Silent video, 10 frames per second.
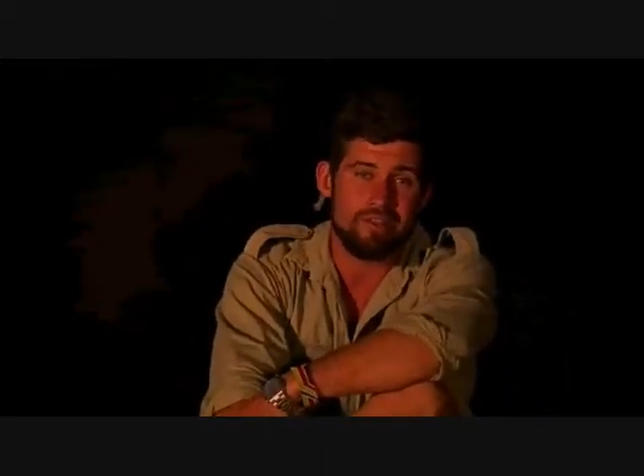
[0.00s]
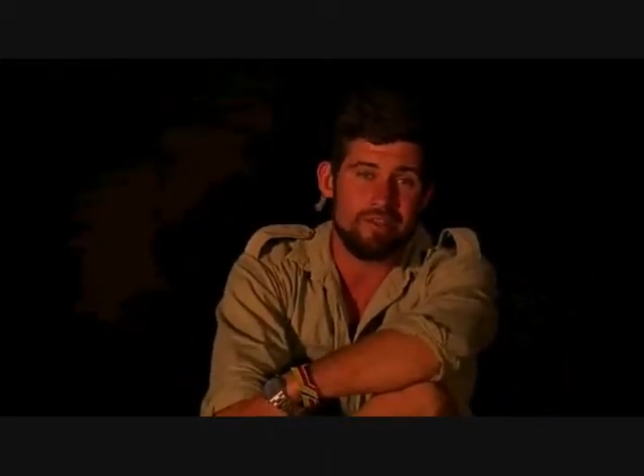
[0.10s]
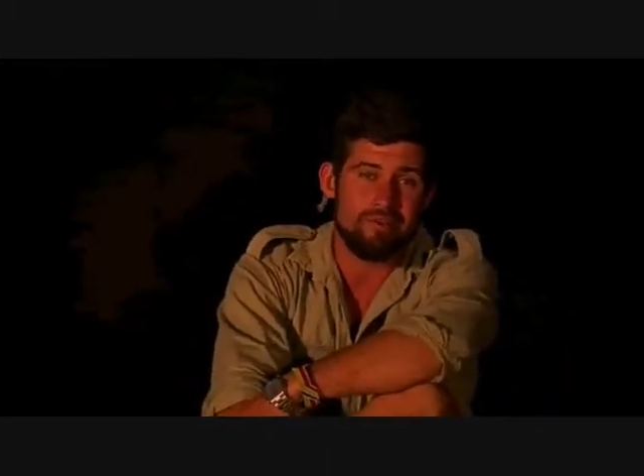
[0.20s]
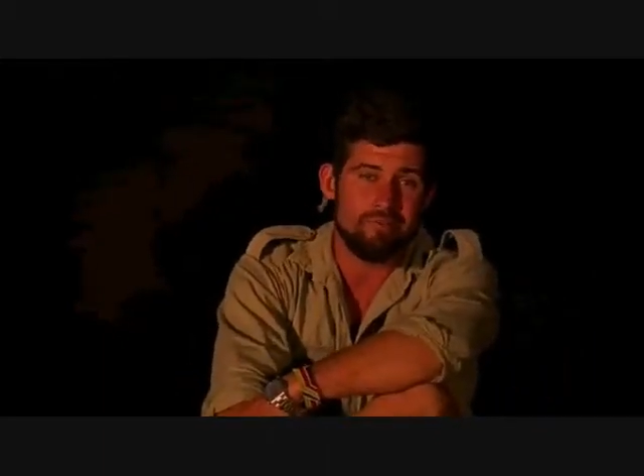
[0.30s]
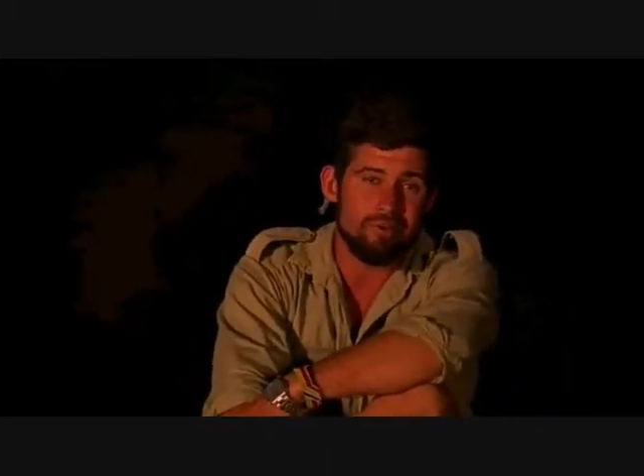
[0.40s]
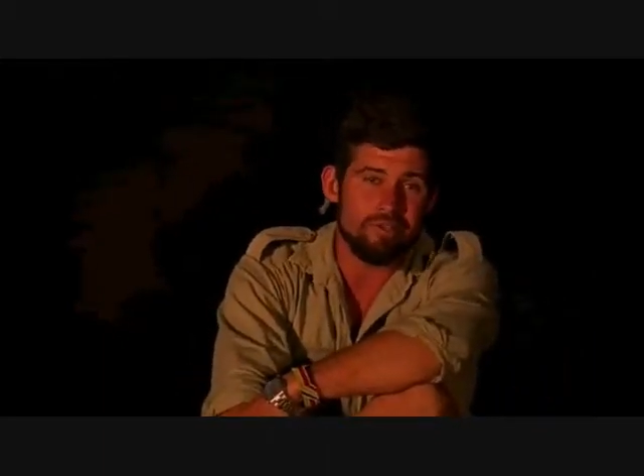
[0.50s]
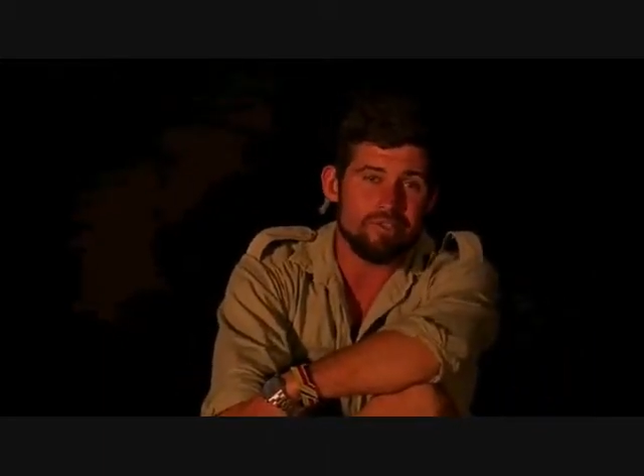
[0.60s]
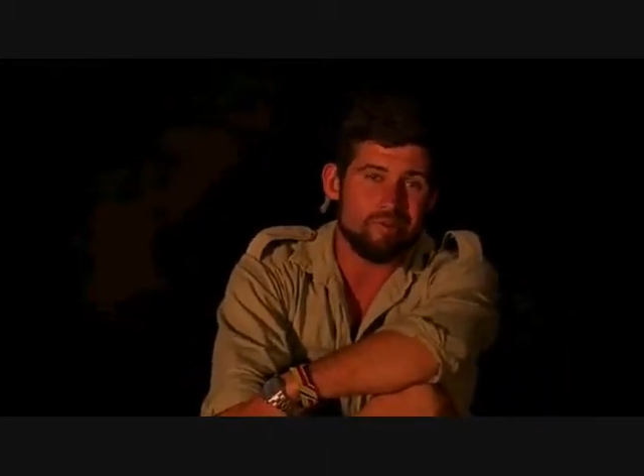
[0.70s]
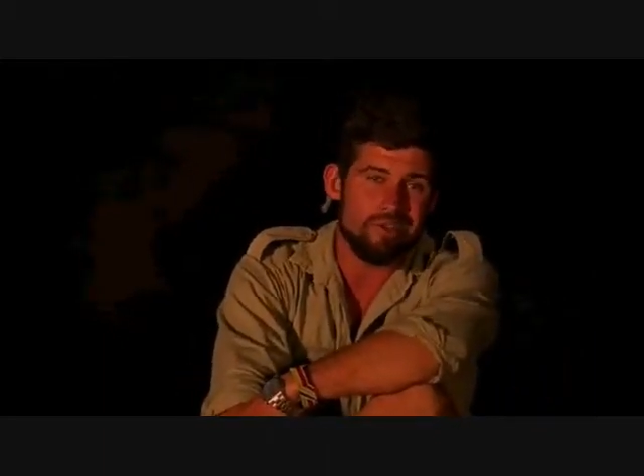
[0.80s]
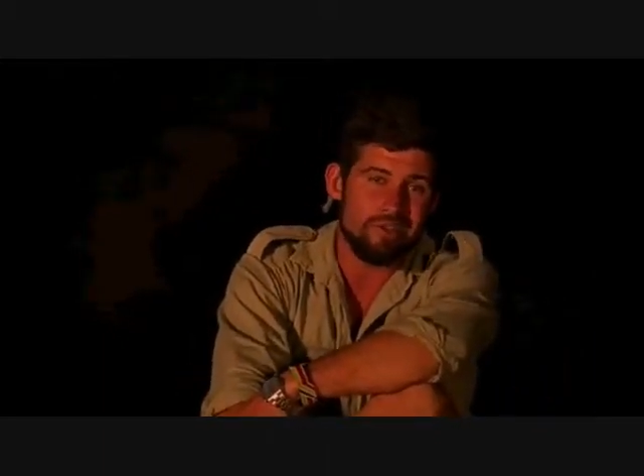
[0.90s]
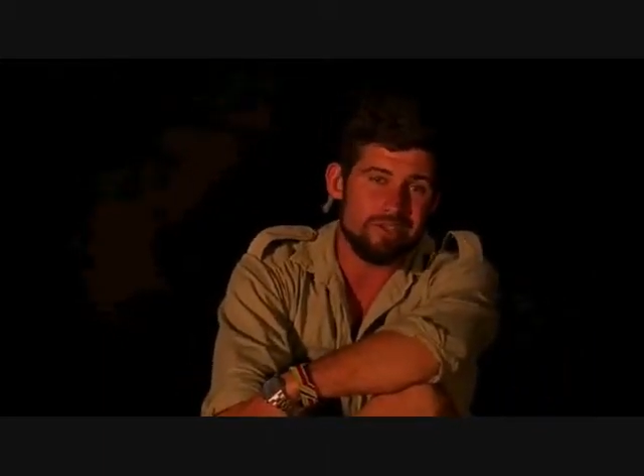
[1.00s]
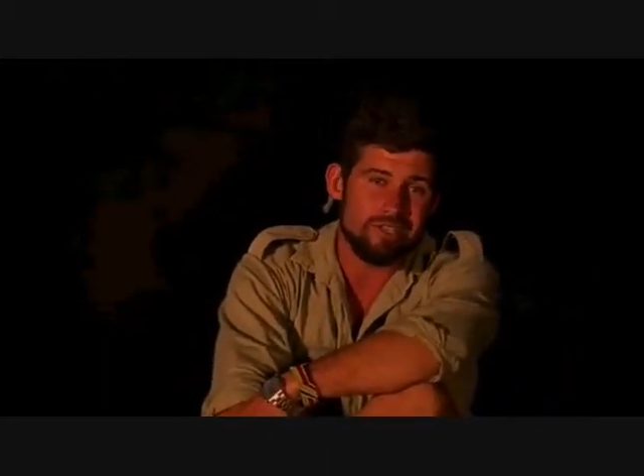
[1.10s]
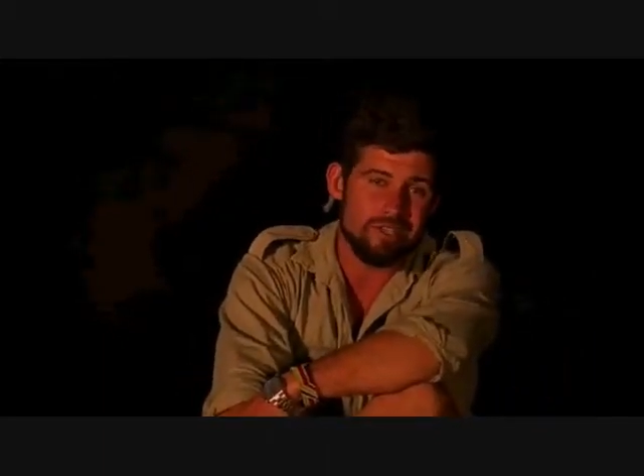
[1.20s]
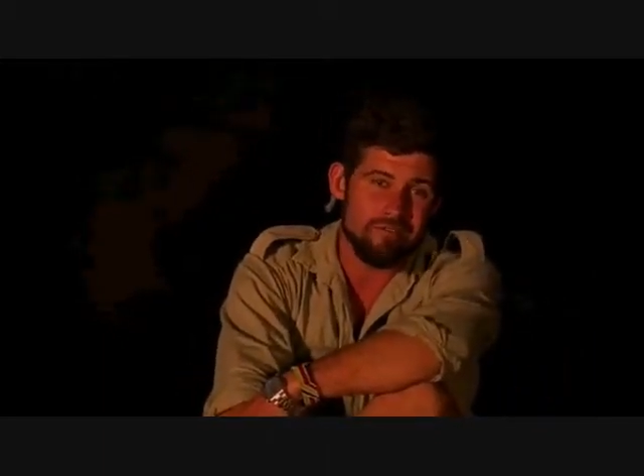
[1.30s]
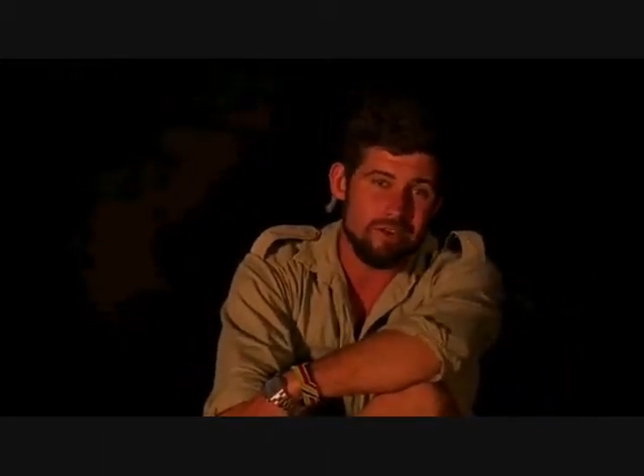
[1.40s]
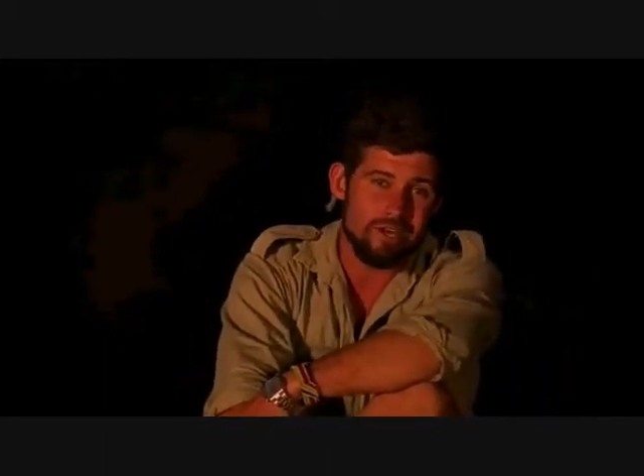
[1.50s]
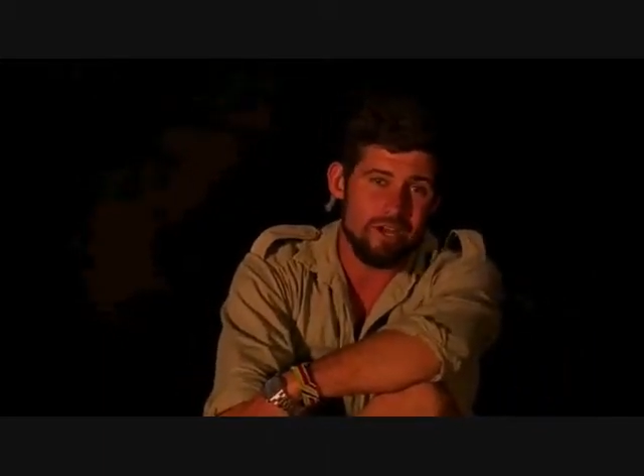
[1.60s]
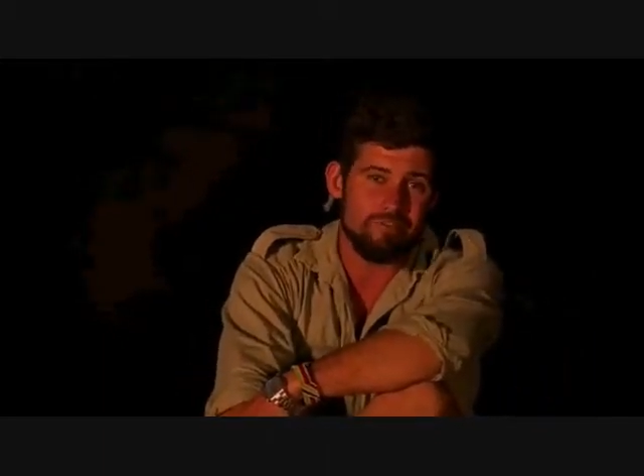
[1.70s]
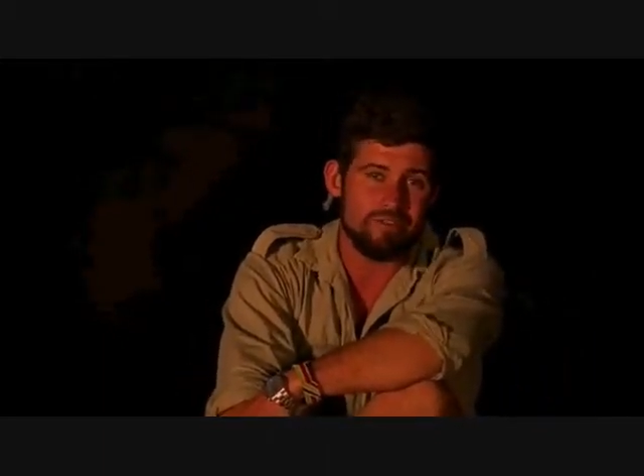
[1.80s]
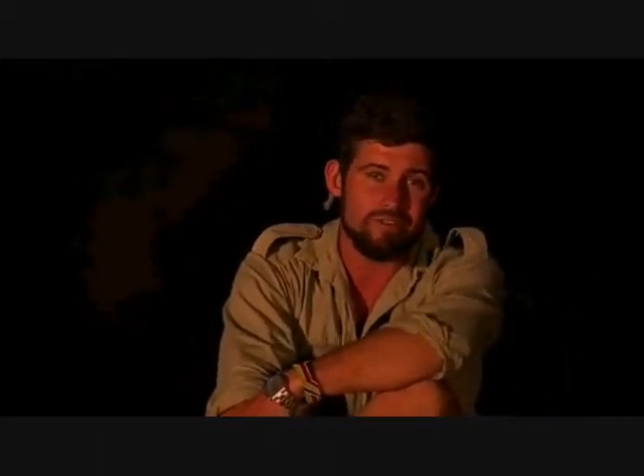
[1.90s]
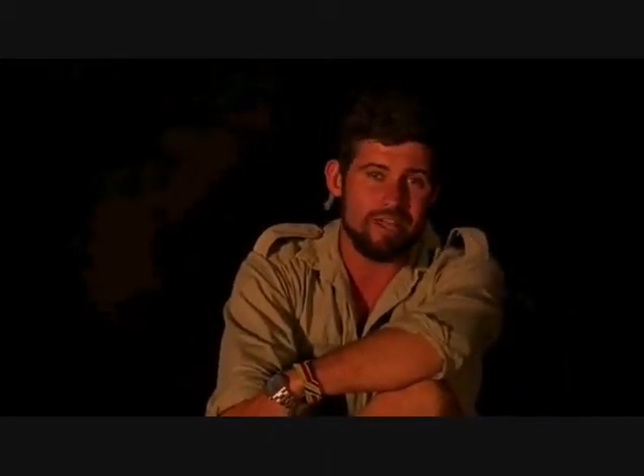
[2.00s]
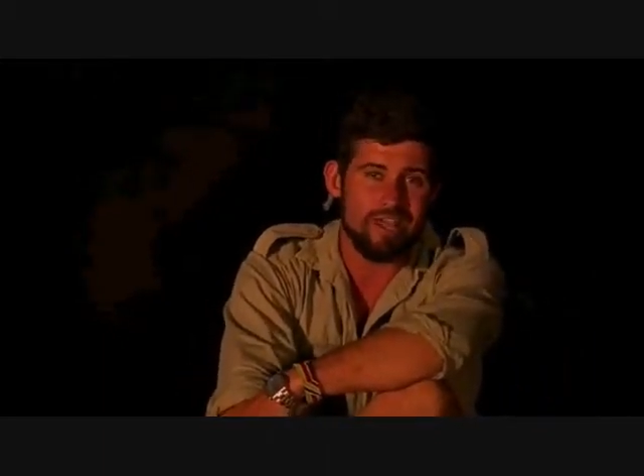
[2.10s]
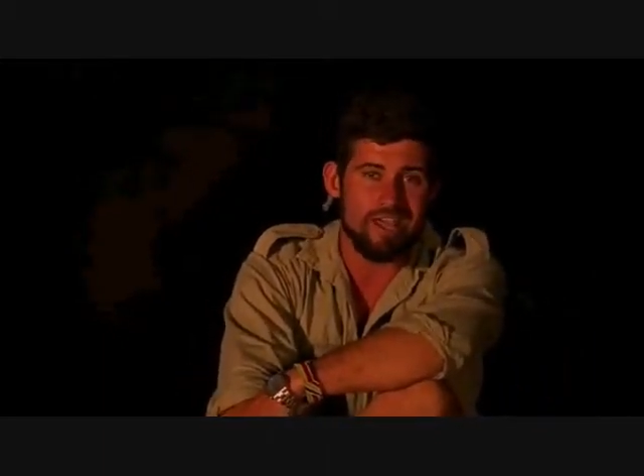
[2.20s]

the bulls we don't see very often,